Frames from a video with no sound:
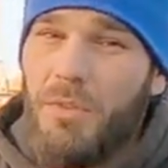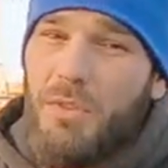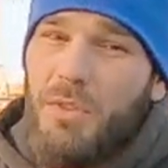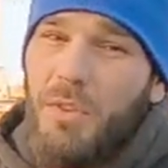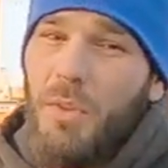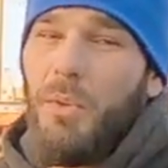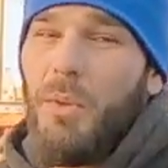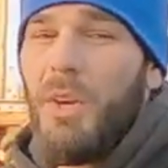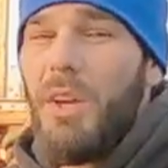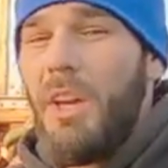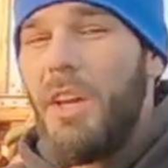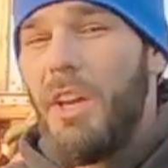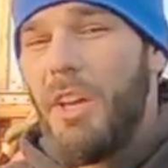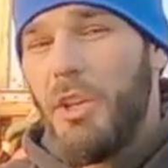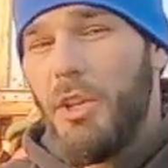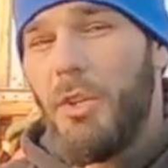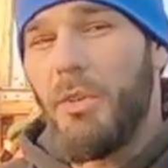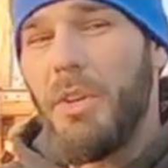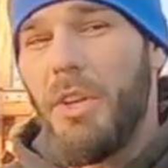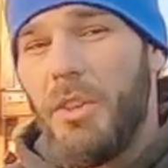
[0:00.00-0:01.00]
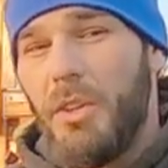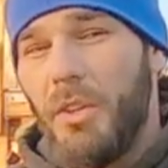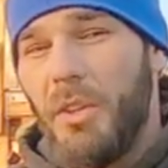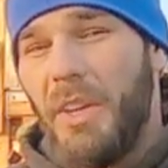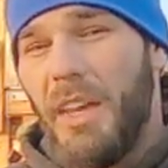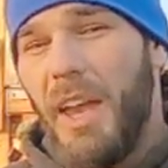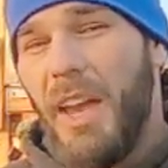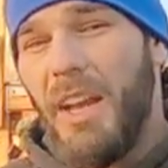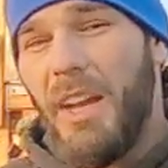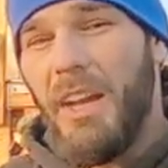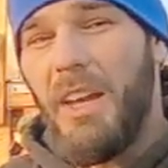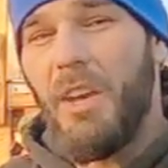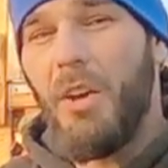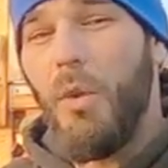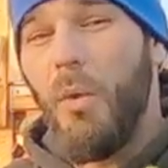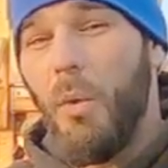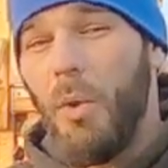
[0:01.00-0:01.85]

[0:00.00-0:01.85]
So you're either gaining